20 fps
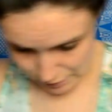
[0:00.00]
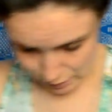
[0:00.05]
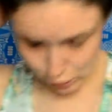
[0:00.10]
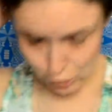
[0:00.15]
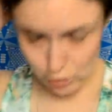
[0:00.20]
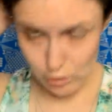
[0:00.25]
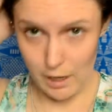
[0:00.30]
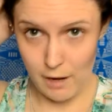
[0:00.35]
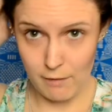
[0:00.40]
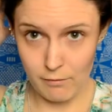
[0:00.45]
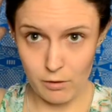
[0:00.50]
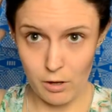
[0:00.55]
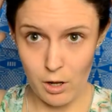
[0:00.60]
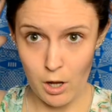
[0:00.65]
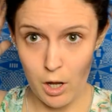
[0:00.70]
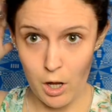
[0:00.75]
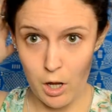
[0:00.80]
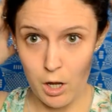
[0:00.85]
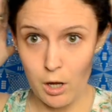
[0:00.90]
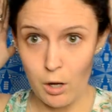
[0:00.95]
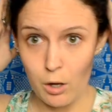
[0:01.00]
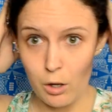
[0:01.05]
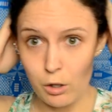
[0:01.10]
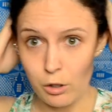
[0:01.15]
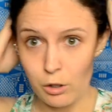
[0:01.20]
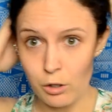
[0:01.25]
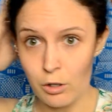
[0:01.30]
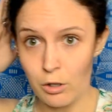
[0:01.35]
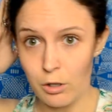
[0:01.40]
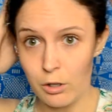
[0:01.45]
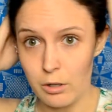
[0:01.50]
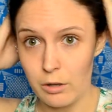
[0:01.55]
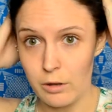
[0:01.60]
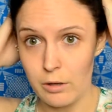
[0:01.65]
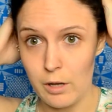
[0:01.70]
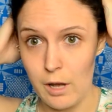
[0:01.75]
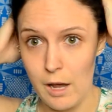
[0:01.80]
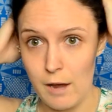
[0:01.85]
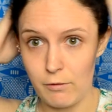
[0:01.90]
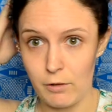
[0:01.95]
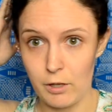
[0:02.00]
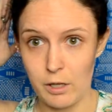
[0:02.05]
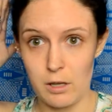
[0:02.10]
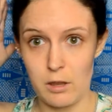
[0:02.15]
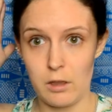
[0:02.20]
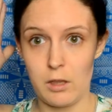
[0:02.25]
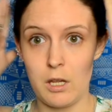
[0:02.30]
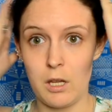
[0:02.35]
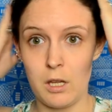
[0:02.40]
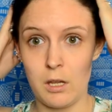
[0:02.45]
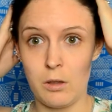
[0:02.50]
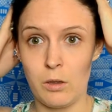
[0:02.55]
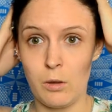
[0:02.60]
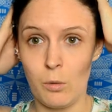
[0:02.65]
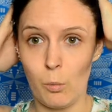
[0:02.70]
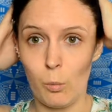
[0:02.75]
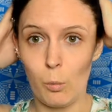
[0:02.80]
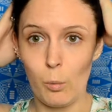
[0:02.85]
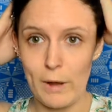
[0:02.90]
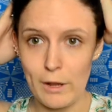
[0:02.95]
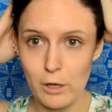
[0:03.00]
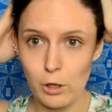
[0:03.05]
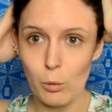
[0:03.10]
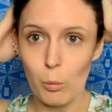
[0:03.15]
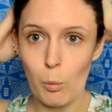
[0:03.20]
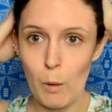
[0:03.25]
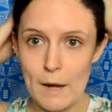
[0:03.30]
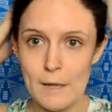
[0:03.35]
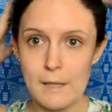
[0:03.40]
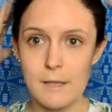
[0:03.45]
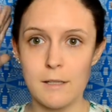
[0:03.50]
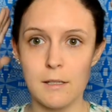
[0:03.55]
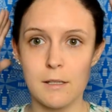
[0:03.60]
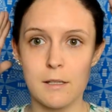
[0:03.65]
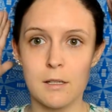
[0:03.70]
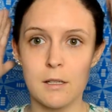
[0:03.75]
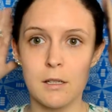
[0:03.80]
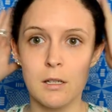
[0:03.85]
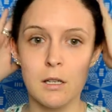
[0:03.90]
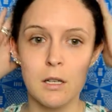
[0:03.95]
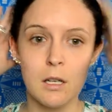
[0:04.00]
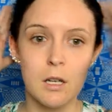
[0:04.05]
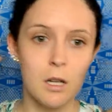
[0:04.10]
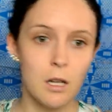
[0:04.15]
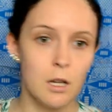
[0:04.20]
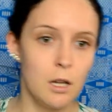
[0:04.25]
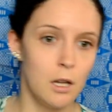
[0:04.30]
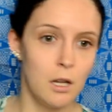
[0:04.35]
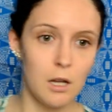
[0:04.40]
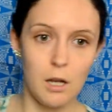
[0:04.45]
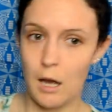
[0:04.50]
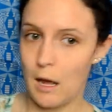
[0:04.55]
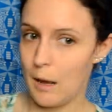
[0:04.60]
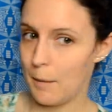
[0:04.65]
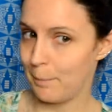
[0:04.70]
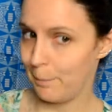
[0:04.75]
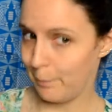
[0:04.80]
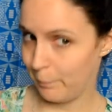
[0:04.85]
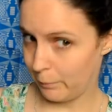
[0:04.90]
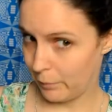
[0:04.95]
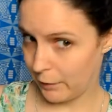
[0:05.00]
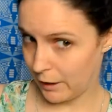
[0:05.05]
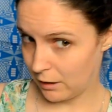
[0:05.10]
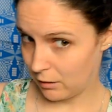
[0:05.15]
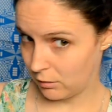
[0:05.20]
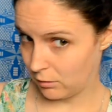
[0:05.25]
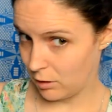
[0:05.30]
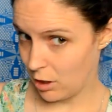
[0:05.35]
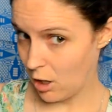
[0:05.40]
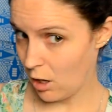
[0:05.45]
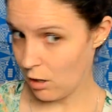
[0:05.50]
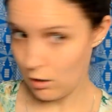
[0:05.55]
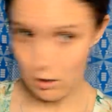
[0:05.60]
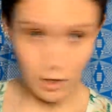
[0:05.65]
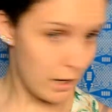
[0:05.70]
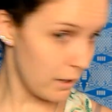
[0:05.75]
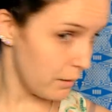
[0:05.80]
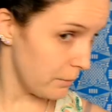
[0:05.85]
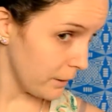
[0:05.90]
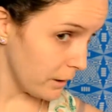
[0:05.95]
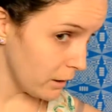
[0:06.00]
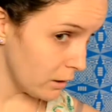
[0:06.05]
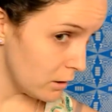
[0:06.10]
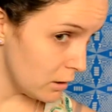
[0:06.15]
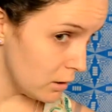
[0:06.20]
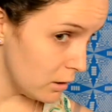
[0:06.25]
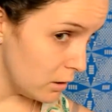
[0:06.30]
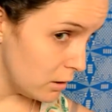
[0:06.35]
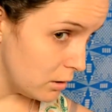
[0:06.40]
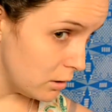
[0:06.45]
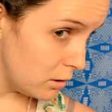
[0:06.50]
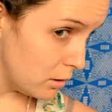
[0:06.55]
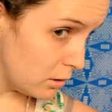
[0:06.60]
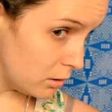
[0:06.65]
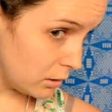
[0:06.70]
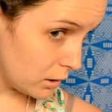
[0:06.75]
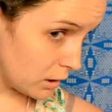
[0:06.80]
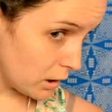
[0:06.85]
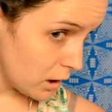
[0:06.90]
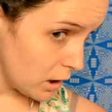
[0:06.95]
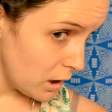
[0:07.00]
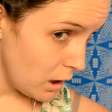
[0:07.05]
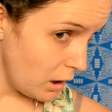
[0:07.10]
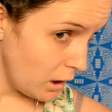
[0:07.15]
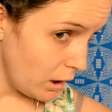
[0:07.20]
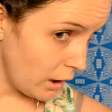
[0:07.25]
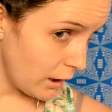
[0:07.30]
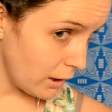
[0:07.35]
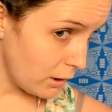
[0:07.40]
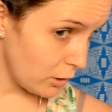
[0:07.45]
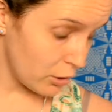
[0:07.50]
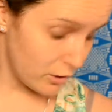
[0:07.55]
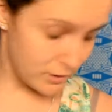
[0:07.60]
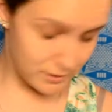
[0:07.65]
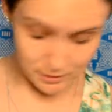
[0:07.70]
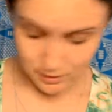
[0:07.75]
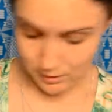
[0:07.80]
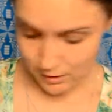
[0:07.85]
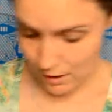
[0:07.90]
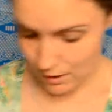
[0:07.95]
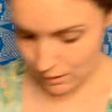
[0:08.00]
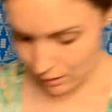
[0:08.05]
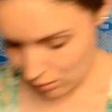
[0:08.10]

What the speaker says: you have, you know, the Africa thing and the way you want it. But yeah, I mean, it looks stunning